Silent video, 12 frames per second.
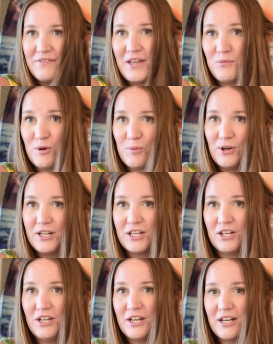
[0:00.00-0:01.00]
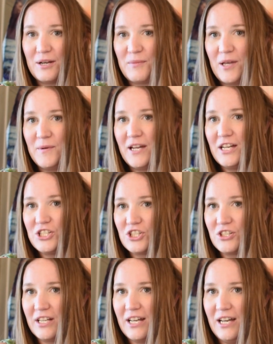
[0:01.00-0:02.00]
they were pretty good, and maybe I
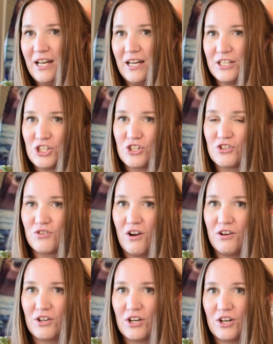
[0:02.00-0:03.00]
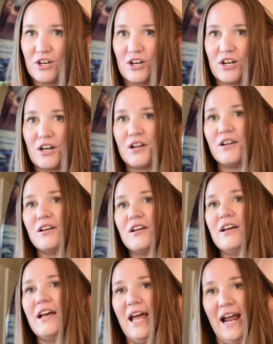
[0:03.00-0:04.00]
should get a stronger
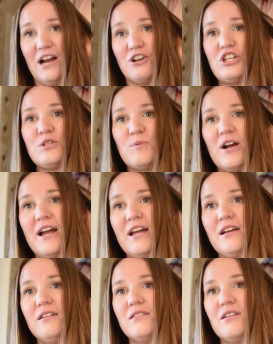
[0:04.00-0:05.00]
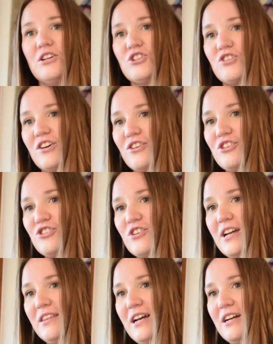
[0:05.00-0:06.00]
hairspray, a stronger
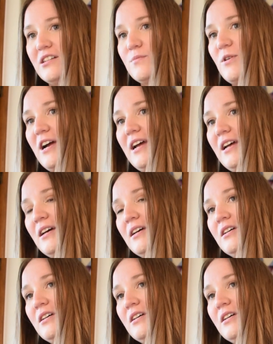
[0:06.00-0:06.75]
strength hairspray.